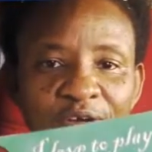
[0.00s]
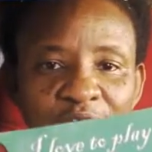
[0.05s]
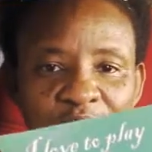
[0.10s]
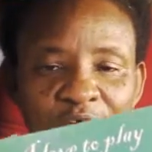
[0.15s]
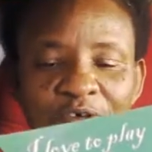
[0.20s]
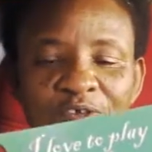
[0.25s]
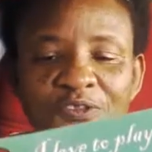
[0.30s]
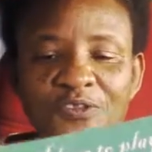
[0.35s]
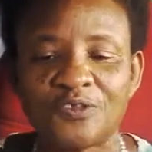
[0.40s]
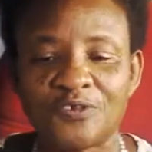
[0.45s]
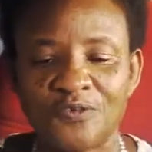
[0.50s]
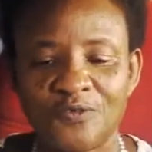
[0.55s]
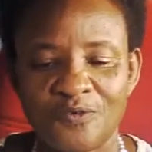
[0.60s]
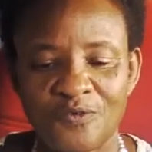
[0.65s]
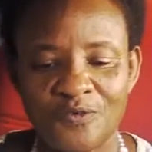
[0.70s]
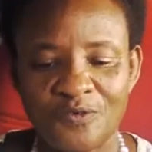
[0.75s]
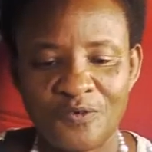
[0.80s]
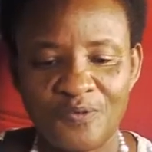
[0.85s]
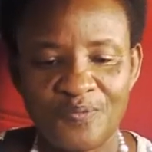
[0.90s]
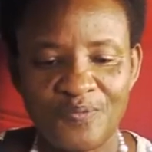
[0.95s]
go
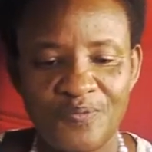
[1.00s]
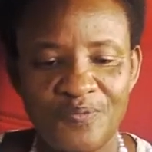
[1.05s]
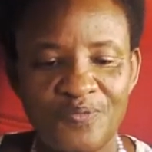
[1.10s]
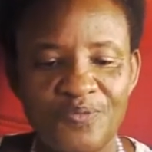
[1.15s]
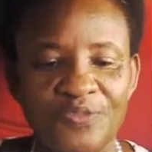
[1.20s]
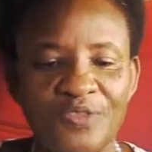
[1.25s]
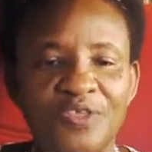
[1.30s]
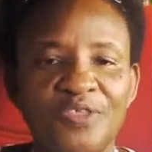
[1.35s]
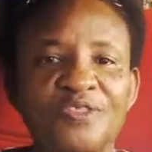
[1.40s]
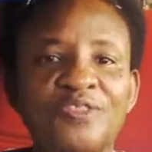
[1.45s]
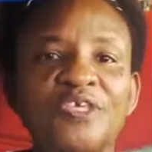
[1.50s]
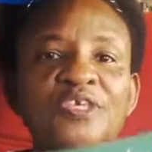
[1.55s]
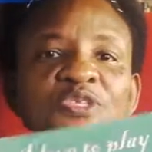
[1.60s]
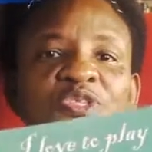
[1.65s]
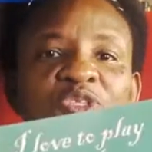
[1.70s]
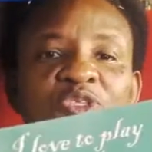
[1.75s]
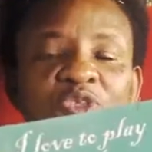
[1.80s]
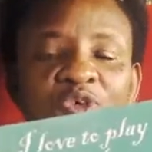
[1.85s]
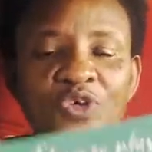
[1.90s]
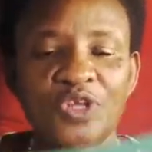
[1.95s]
through this
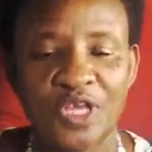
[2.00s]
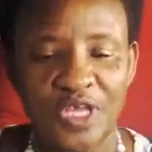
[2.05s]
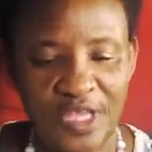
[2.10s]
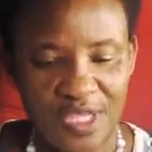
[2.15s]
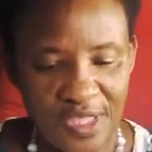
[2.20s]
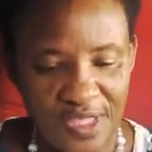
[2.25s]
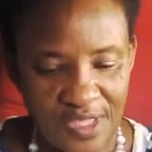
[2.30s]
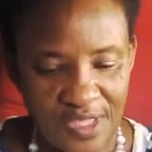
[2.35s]
story,